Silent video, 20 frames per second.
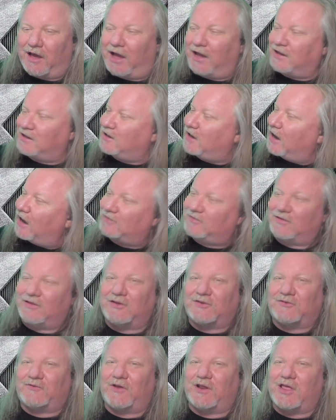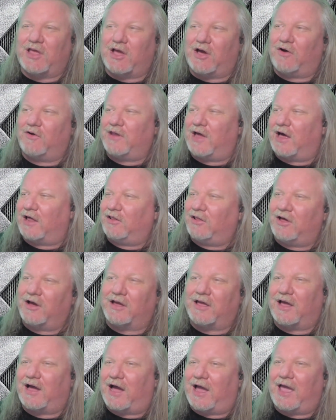I got to this video. Now
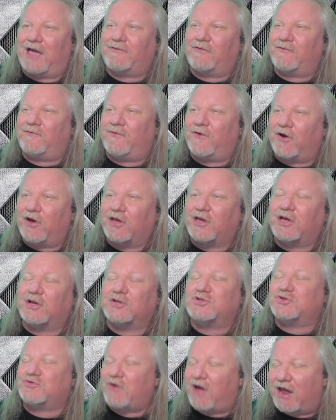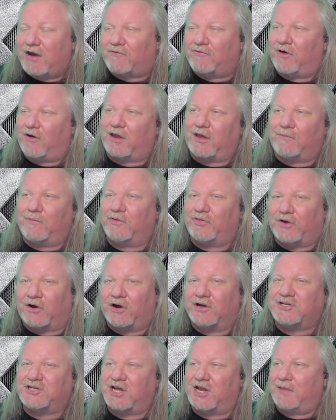look, I have a very good track record with
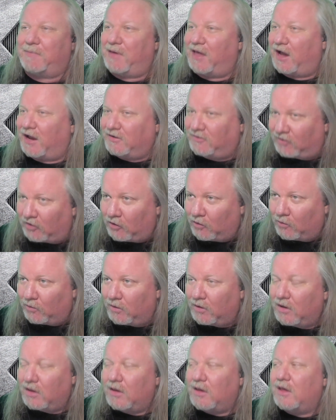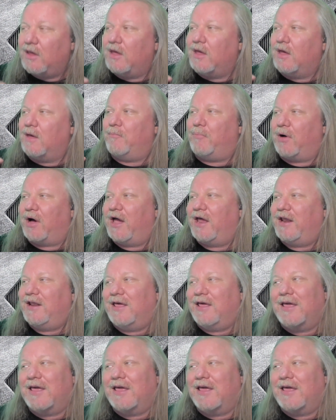Arch Enemy. I do, but.